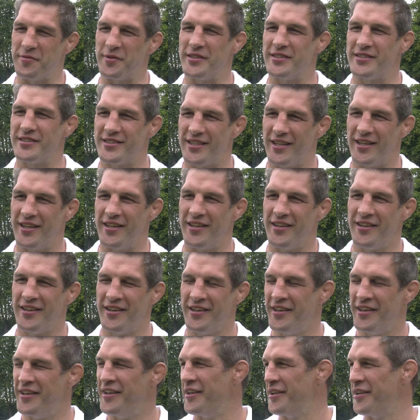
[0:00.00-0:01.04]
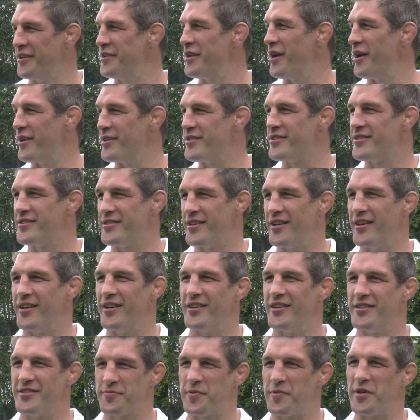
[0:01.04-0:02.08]
But uh, no, it's
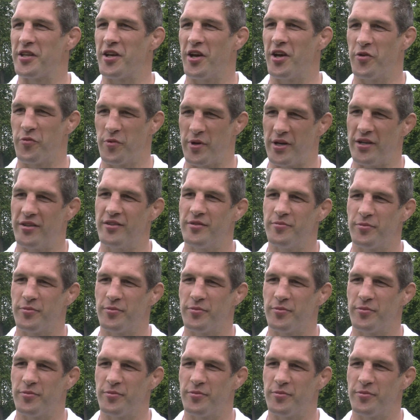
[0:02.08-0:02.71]
uh, it's been going well.